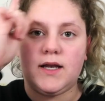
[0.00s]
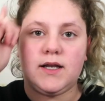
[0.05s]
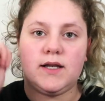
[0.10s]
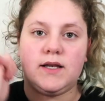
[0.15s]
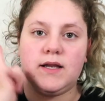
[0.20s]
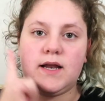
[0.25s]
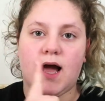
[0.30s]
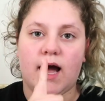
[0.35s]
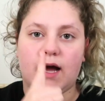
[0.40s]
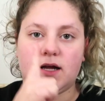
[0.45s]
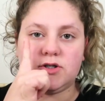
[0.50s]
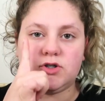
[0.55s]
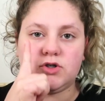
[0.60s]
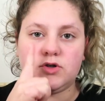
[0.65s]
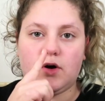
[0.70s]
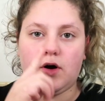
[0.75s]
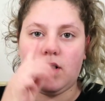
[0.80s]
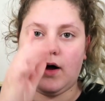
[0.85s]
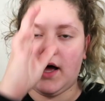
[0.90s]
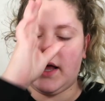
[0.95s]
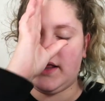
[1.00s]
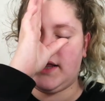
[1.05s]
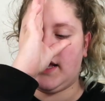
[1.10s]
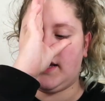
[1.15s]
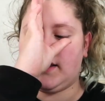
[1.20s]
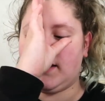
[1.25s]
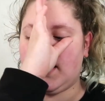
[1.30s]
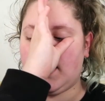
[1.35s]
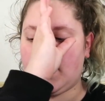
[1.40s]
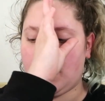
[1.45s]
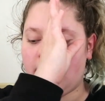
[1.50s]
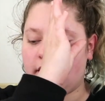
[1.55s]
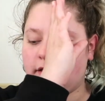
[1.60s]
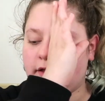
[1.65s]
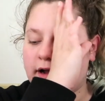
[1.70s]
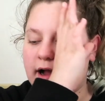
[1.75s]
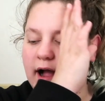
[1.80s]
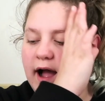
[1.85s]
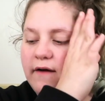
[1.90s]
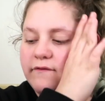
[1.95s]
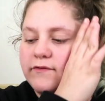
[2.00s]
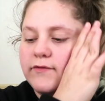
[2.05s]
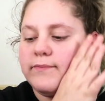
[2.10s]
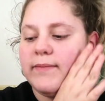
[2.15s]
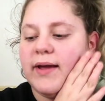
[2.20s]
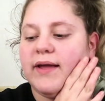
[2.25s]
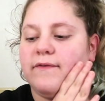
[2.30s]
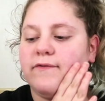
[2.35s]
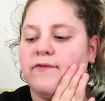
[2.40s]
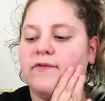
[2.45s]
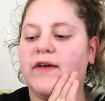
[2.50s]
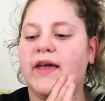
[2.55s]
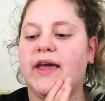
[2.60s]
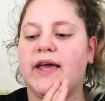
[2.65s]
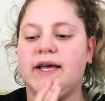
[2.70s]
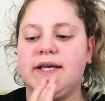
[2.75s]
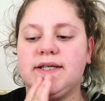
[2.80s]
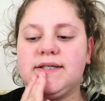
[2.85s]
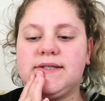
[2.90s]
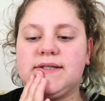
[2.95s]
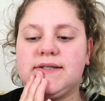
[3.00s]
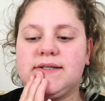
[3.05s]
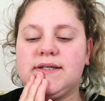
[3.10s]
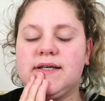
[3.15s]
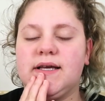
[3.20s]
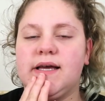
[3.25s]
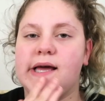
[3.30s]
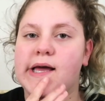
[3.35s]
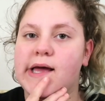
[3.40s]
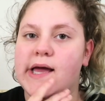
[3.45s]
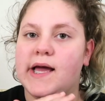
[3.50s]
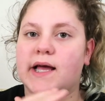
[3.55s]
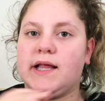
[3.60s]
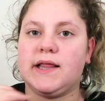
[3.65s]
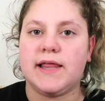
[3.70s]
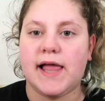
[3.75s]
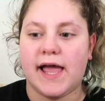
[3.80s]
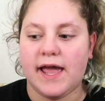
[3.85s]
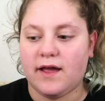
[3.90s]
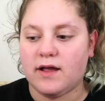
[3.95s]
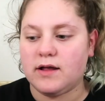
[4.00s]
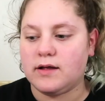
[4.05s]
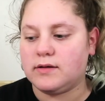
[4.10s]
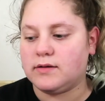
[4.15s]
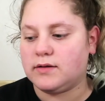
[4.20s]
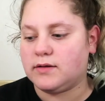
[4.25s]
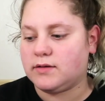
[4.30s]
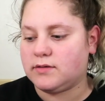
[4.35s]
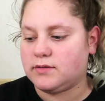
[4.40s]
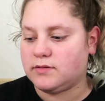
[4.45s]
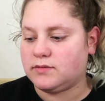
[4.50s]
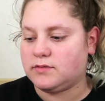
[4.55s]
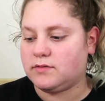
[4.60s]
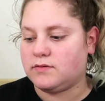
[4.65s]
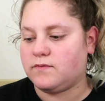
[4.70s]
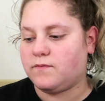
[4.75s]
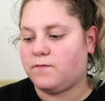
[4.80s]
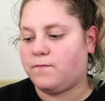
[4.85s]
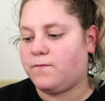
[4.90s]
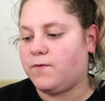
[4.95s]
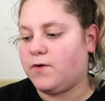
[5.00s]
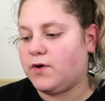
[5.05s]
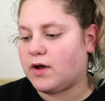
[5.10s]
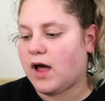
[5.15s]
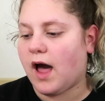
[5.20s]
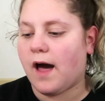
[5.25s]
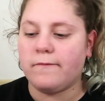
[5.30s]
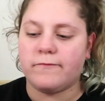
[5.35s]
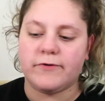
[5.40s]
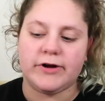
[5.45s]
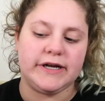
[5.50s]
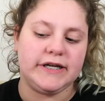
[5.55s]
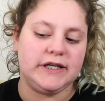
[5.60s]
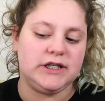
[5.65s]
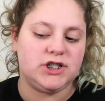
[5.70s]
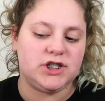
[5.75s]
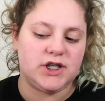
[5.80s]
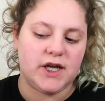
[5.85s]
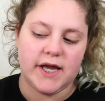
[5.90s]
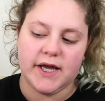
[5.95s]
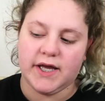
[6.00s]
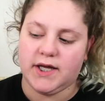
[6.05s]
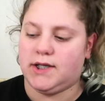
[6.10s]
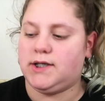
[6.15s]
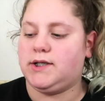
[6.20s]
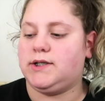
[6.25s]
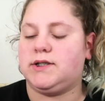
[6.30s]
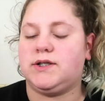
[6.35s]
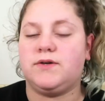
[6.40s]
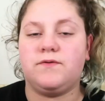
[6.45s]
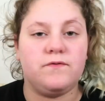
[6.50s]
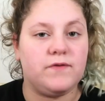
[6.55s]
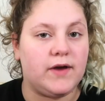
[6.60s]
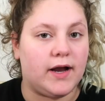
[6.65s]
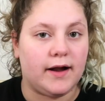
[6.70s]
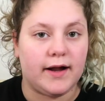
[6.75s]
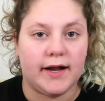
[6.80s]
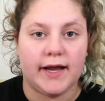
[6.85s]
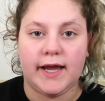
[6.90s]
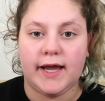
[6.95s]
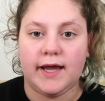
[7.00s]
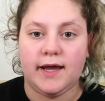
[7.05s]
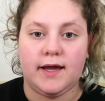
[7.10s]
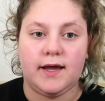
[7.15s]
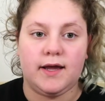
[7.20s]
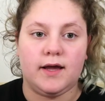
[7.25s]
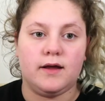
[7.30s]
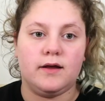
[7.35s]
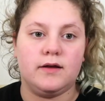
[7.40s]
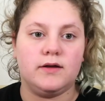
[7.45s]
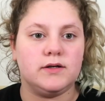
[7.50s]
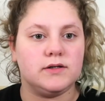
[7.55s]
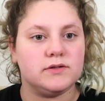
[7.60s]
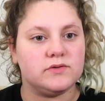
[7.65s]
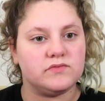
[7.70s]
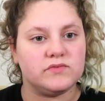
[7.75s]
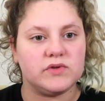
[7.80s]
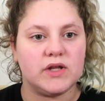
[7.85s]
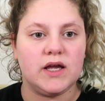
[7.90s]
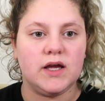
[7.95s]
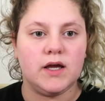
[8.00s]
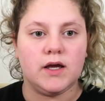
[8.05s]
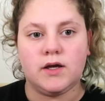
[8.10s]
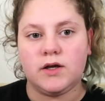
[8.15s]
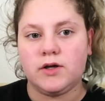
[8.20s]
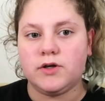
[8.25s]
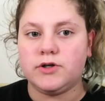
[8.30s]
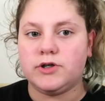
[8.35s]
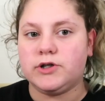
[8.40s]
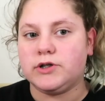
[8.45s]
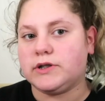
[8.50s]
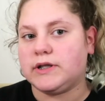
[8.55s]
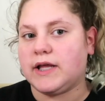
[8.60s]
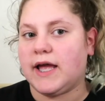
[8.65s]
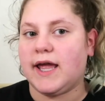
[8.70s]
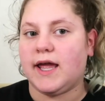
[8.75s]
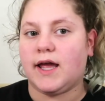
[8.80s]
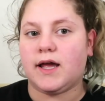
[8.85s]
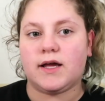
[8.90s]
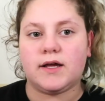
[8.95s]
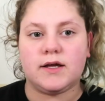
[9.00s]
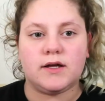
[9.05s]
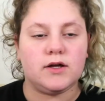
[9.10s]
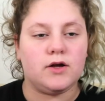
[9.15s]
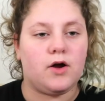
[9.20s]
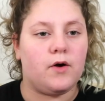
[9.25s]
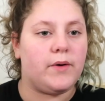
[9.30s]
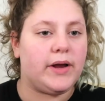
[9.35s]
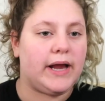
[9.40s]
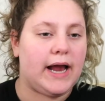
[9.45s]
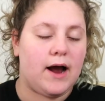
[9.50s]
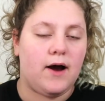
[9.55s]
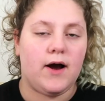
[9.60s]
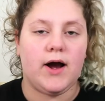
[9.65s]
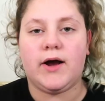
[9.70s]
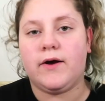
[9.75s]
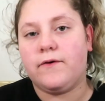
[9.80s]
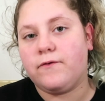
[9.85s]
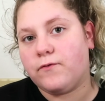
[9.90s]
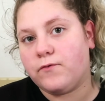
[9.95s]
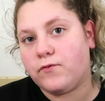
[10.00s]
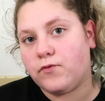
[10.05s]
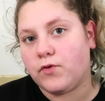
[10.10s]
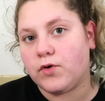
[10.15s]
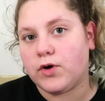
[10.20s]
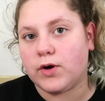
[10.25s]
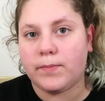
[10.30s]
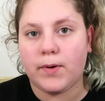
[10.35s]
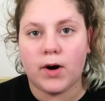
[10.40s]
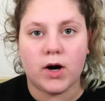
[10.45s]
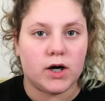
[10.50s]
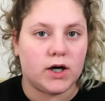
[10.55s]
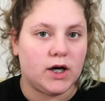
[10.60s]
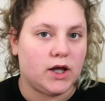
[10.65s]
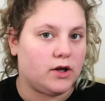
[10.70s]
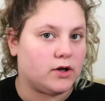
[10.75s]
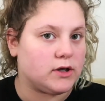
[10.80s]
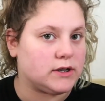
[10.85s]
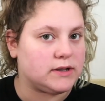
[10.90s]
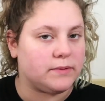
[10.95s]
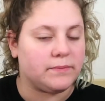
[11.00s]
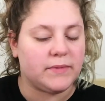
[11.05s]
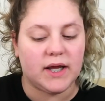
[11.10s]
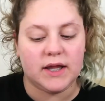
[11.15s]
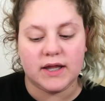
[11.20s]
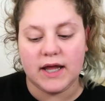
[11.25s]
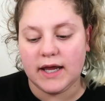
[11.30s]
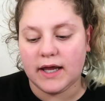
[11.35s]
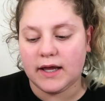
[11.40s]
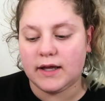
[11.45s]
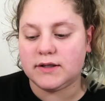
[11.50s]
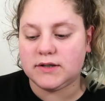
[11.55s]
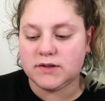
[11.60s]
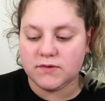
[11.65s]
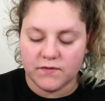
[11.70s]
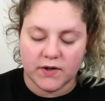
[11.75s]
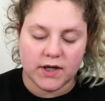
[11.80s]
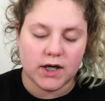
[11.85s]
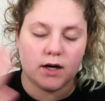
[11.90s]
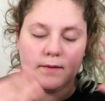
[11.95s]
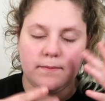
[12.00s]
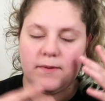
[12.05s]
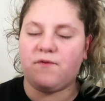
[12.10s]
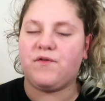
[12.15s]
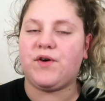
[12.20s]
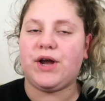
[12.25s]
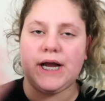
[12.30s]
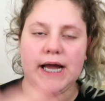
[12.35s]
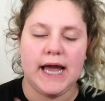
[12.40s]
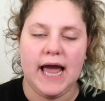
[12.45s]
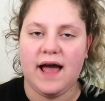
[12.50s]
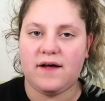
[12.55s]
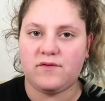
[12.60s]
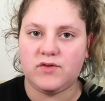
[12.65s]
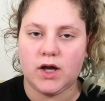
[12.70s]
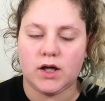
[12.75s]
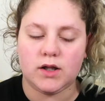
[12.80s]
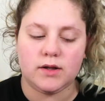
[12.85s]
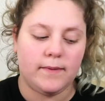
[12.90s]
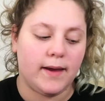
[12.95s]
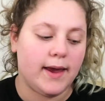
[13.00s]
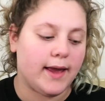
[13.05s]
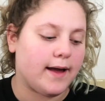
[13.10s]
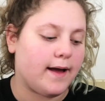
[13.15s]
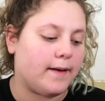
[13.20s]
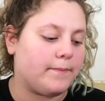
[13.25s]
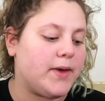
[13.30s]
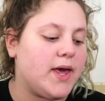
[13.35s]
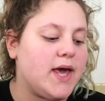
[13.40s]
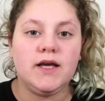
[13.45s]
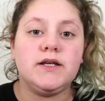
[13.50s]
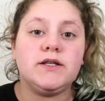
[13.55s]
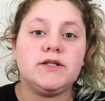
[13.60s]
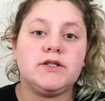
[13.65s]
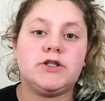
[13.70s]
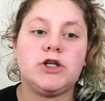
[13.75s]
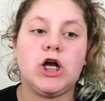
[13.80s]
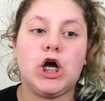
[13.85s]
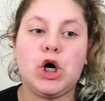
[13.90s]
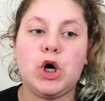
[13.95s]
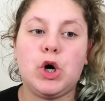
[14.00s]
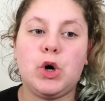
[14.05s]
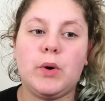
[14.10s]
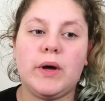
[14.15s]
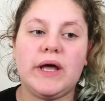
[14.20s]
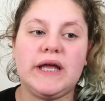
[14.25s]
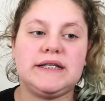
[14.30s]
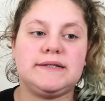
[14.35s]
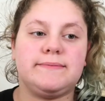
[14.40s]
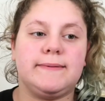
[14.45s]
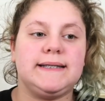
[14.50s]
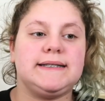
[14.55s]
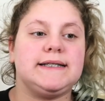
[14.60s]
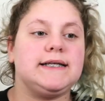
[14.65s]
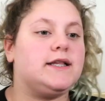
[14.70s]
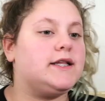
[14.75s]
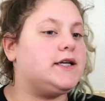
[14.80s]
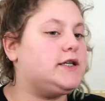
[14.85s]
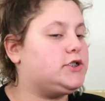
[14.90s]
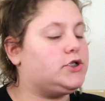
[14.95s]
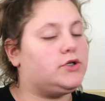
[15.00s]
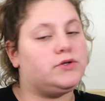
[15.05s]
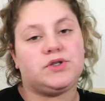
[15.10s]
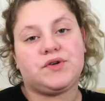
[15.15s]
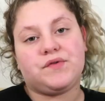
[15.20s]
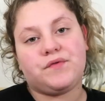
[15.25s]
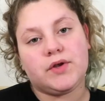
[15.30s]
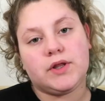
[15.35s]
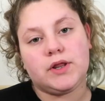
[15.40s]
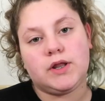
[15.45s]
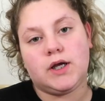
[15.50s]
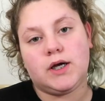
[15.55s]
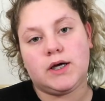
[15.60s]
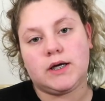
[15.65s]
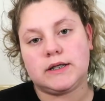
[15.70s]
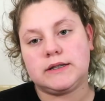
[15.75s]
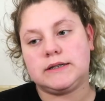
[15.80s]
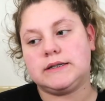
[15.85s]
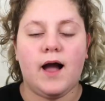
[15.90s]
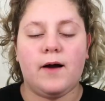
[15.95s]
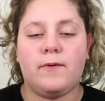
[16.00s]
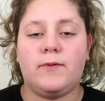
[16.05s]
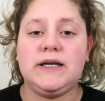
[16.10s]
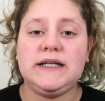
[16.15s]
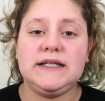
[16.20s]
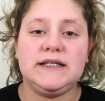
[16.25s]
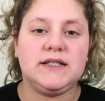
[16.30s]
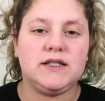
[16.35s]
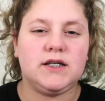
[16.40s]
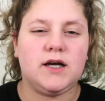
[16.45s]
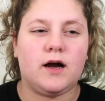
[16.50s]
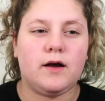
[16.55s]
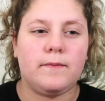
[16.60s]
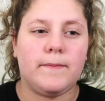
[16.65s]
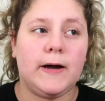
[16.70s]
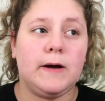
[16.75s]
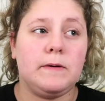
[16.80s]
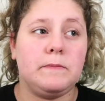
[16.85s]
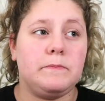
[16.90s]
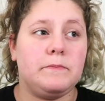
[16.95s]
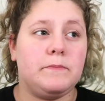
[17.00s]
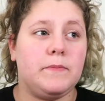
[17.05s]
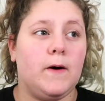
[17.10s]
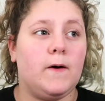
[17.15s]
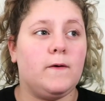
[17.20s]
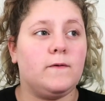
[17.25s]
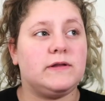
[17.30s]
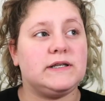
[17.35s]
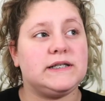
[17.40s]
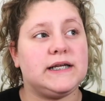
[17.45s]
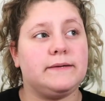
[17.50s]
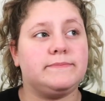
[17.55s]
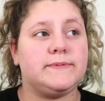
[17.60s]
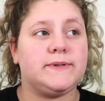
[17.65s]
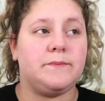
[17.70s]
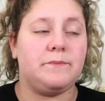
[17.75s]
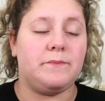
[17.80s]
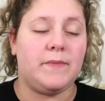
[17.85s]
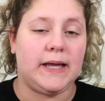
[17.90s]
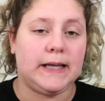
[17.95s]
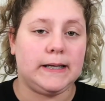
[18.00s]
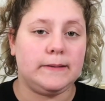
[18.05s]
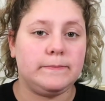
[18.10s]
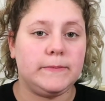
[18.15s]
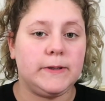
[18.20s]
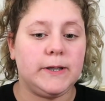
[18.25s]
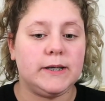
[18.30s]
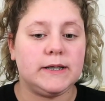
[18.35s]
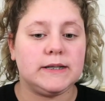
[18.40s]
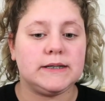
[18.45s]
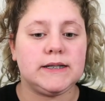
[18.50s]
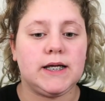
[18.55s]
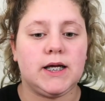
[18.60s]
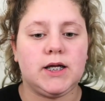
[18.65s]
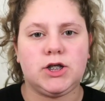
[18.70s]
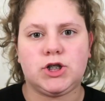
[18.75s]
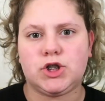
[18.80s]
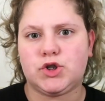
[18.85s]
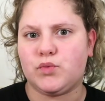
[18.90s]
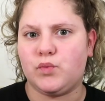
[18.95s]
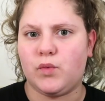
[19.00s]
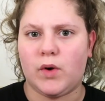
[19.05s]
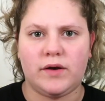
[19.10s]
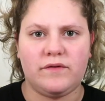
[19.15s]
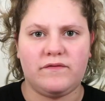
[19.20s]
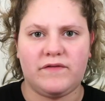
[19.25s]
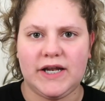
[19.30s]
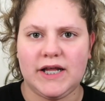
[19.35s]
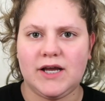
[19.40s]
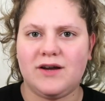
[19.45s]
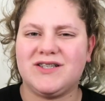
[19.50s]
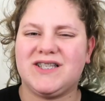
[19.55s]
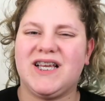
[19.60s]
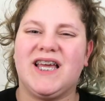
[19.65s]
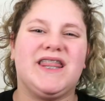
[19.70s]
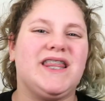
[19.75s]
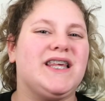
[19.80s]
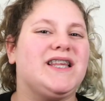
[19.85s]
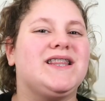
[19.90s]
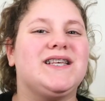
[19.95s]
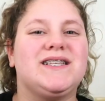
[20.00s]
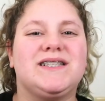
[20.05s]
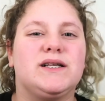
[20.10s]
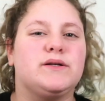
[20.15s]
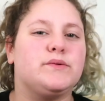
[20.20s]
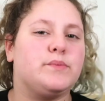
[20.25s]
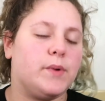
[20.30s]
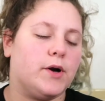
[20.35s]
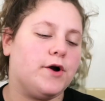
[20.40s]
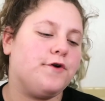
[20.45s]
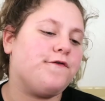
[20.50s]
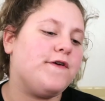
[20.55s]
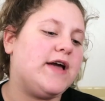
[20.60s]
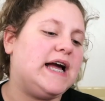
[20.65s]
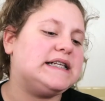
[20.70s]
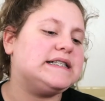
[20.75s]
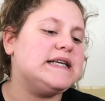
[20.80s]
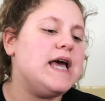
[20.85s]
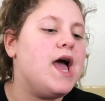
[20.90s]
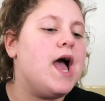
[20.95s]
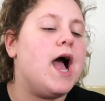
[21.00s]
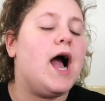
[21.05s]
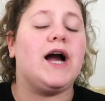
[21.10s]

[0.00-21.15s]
natural and then the other half of my face like full coverage and very like going out for a party or something. Like it's gonna be very heavy on the makeup. So it's basically 2 different looks. I wanted to talk about both types of makeup looks in just one video, so I think this is perfect.